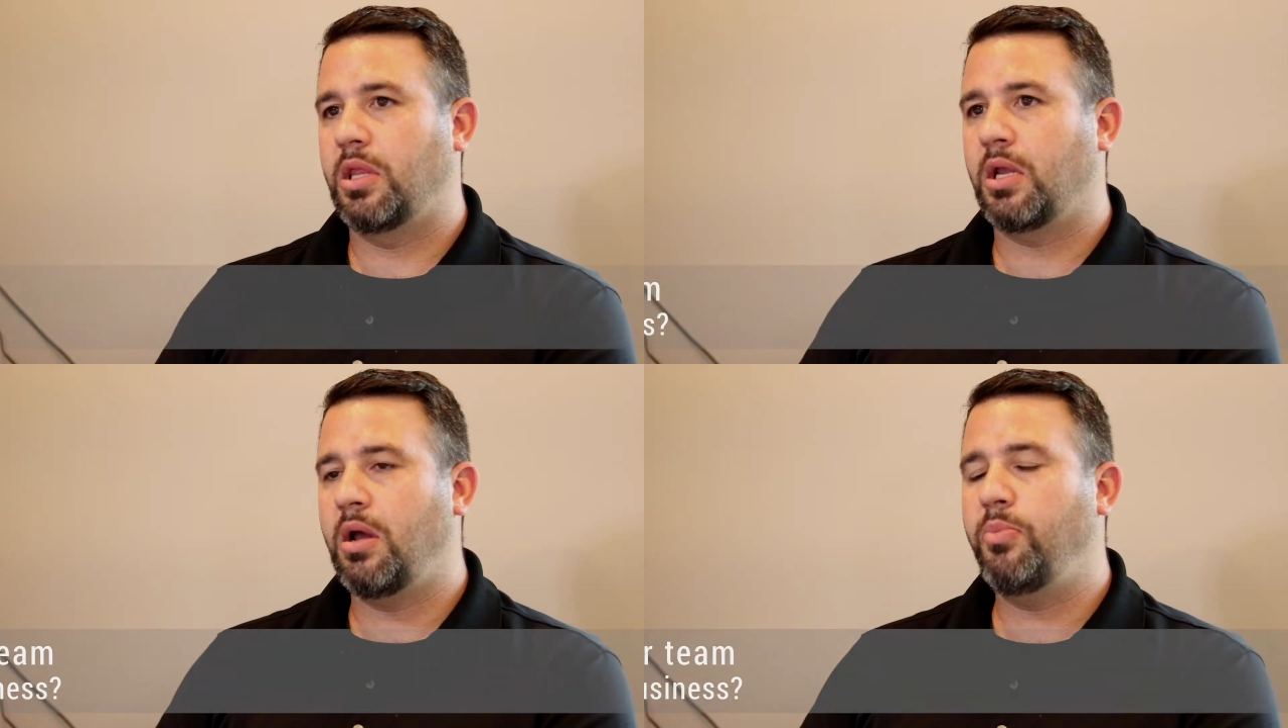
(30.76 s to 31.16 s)

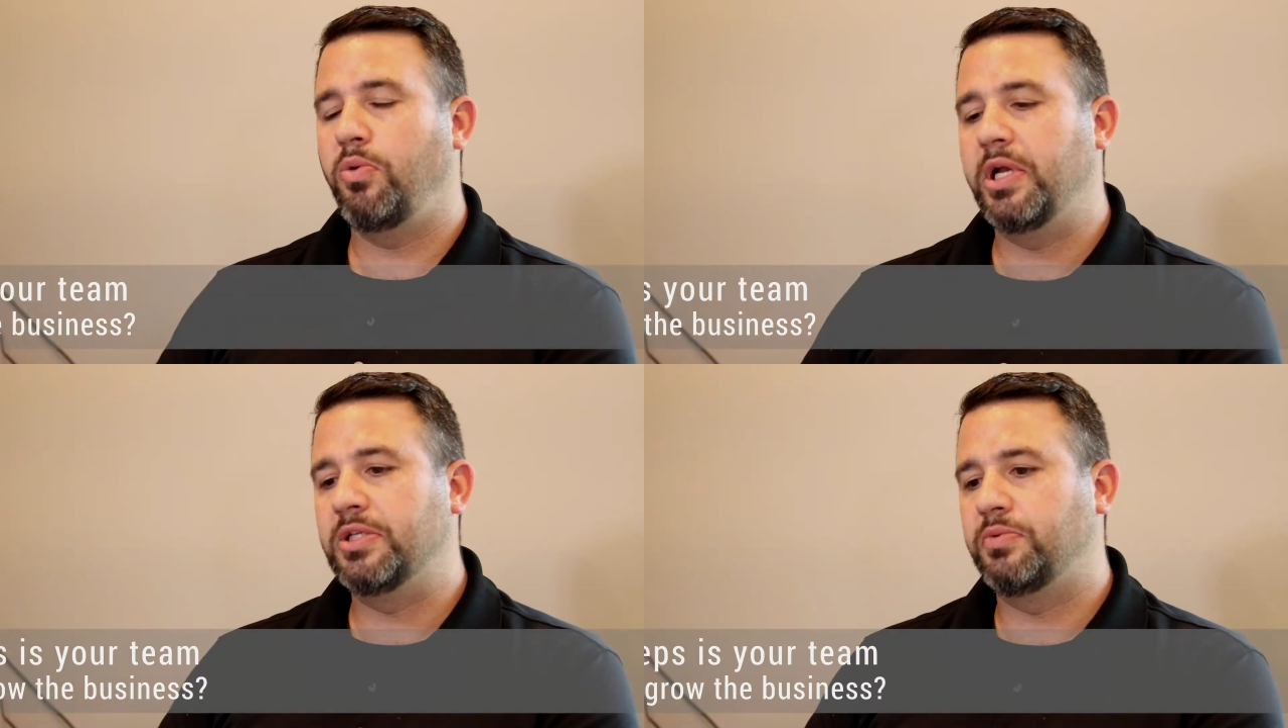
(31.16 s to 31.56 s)
The
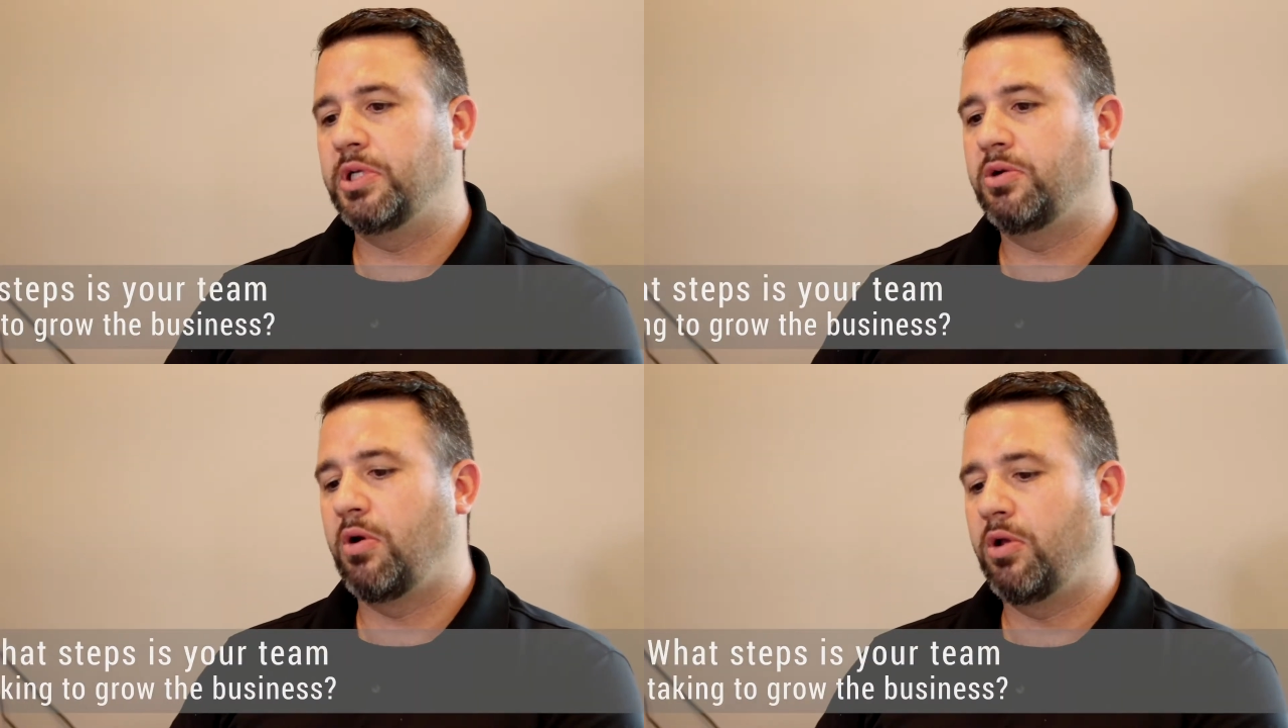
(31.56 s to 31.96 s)
couple ways
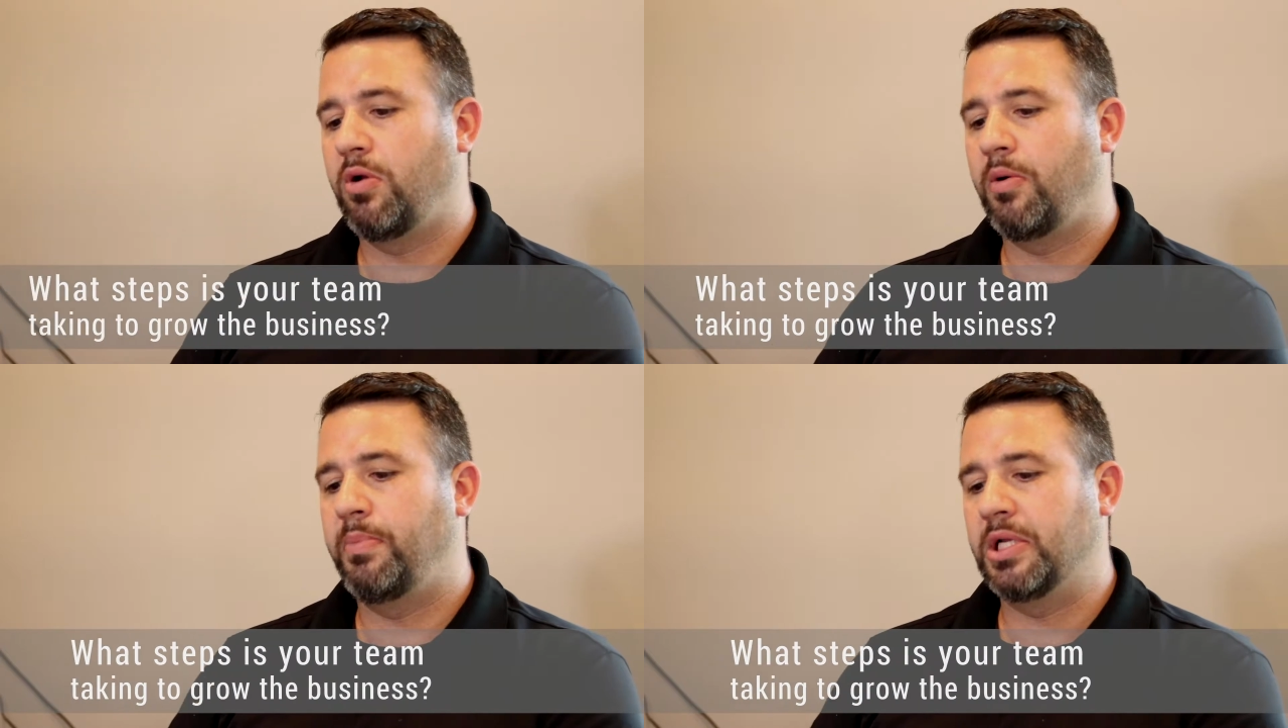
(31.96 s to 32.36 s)
we grow
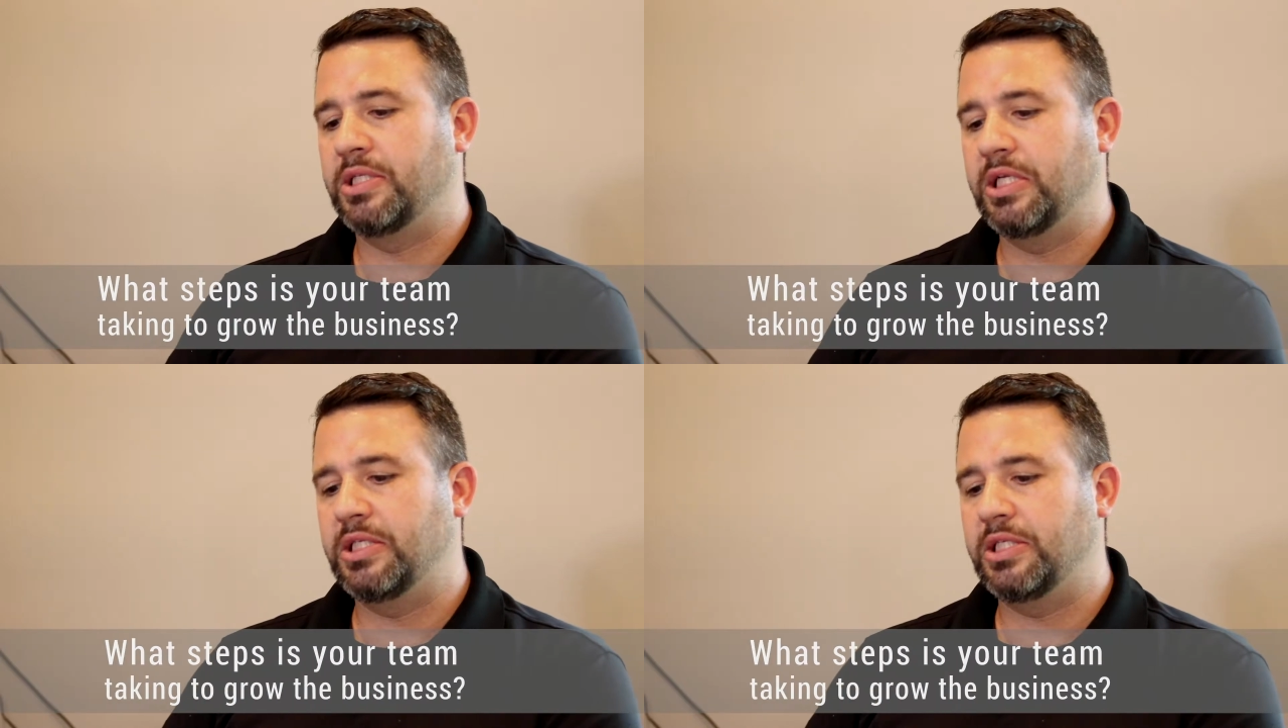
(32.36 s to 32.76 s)
our
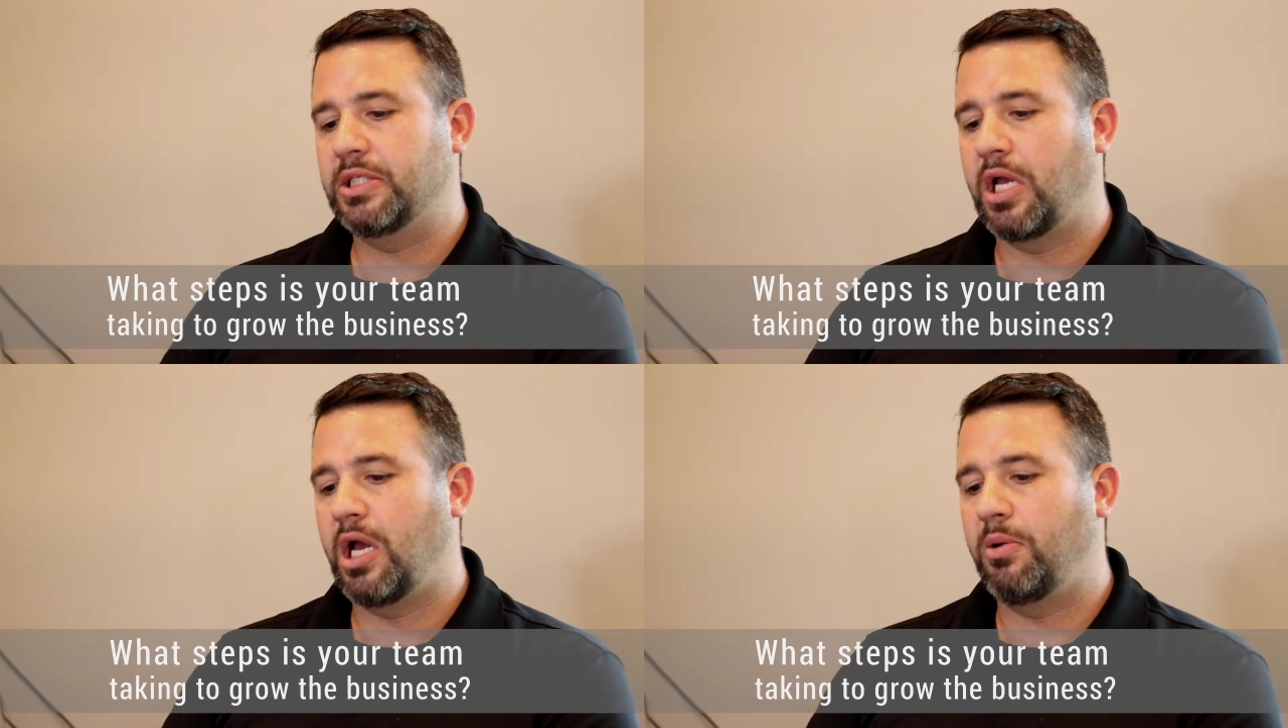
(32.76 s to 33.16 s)

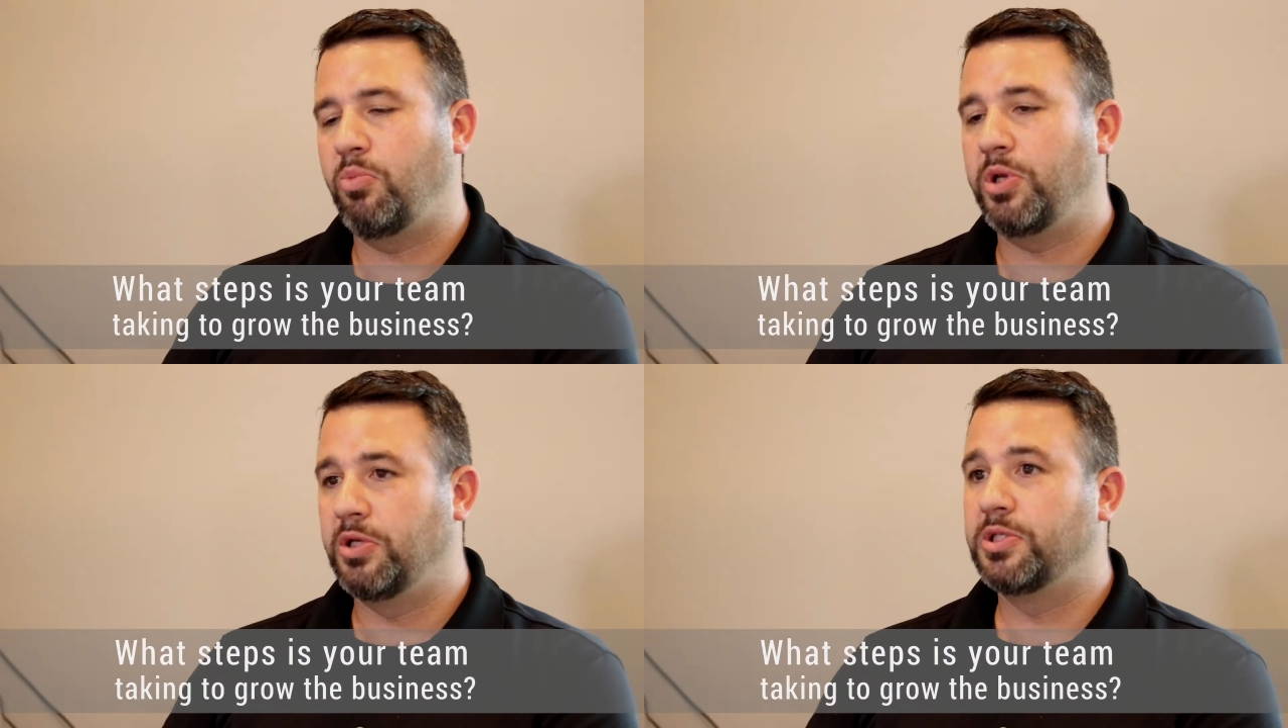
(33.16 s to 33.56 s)
business,
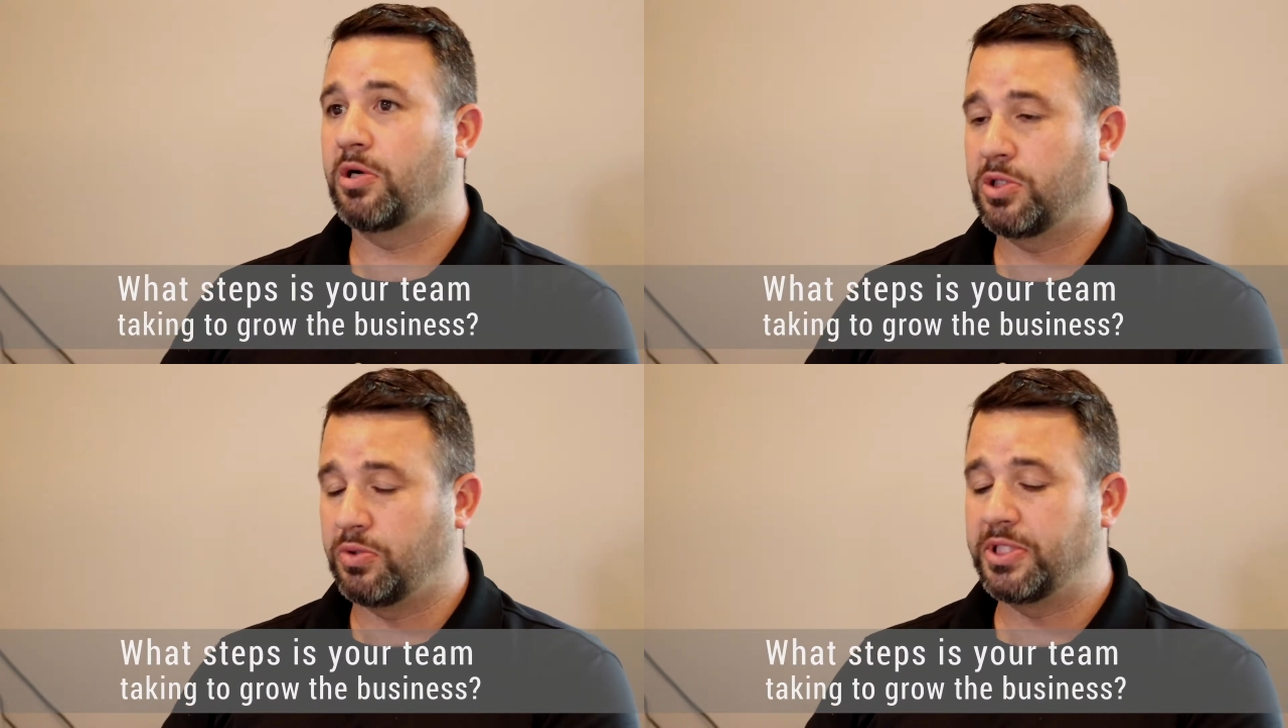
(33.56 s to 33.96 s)
um, we use
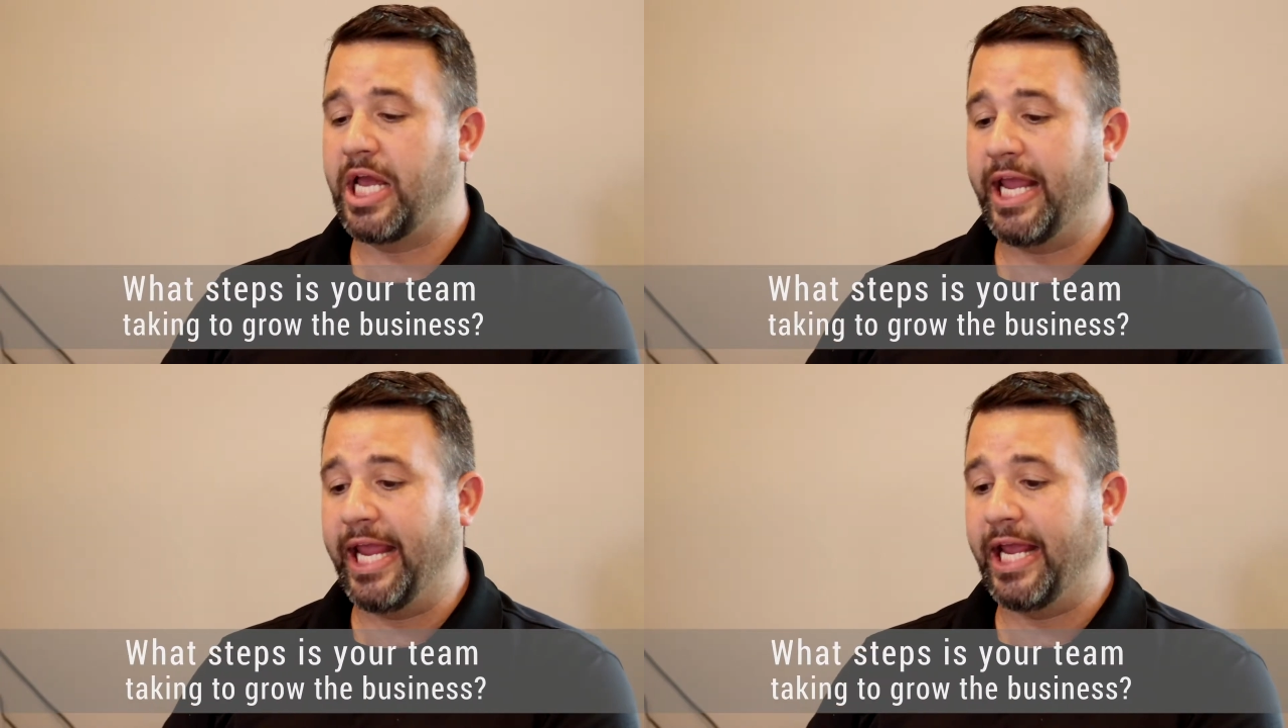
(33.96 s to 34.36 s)
our tools
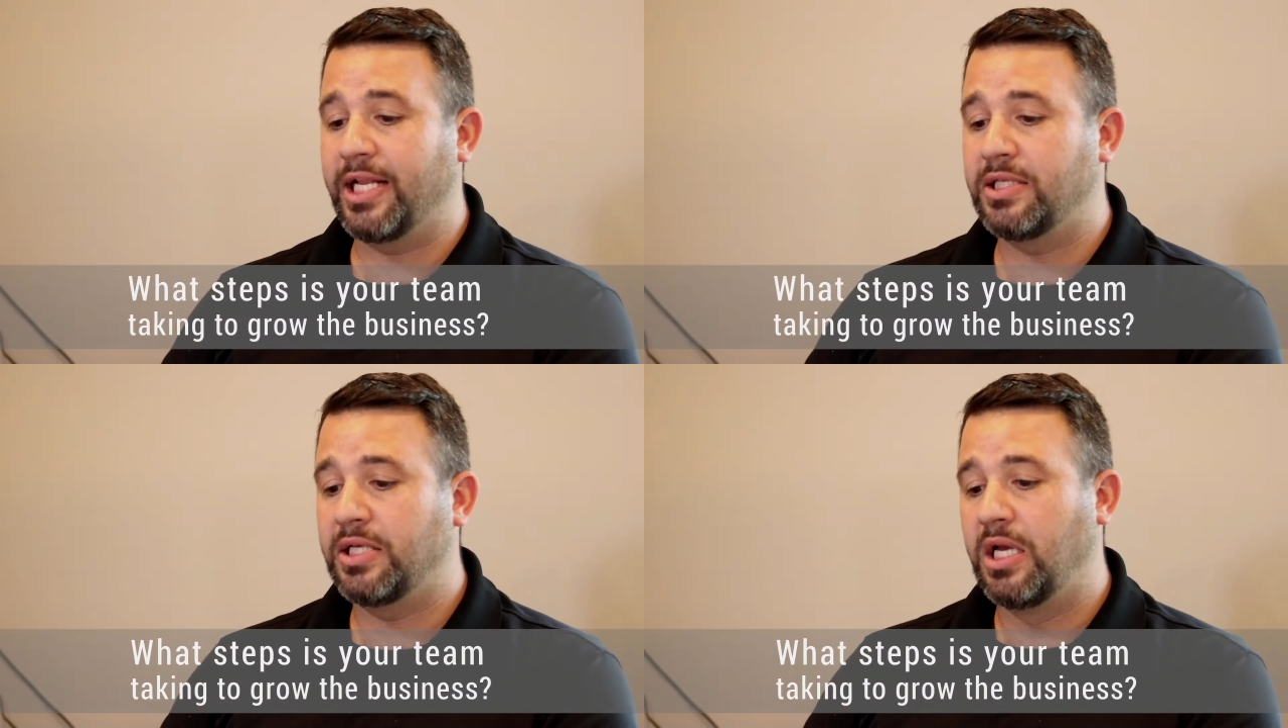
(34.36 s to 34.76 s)
at
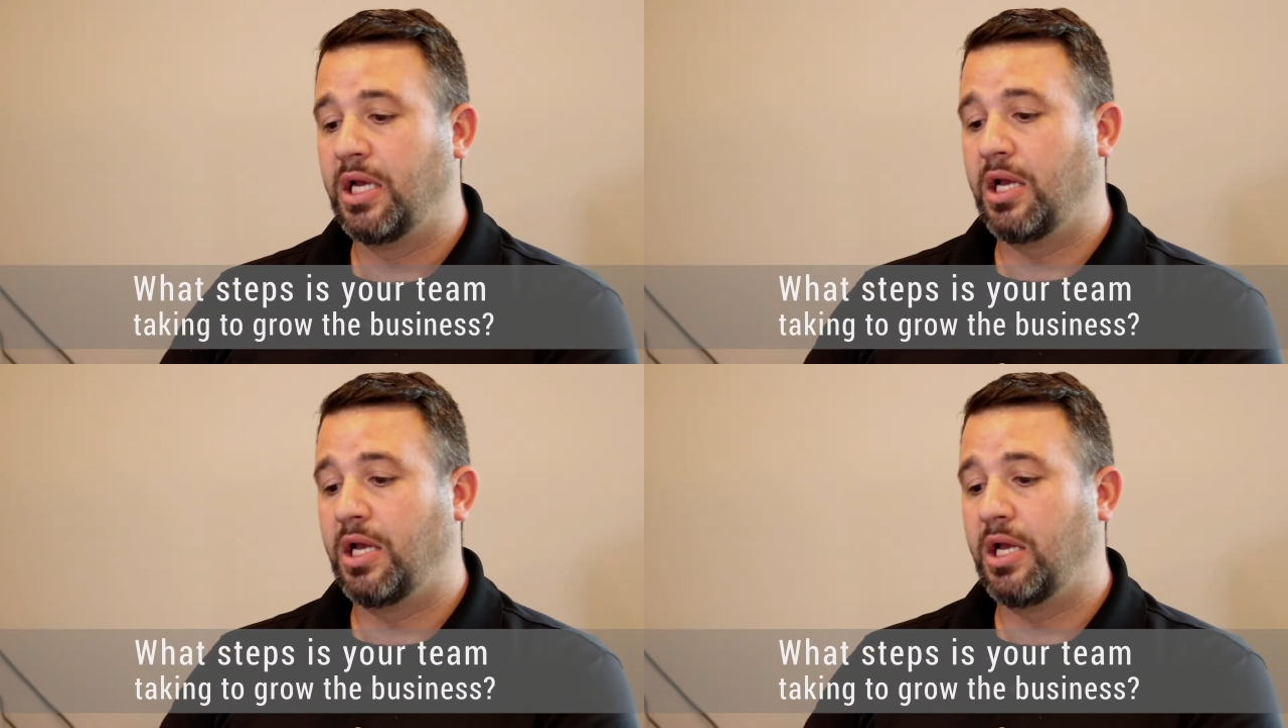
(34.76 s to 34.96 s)
hand,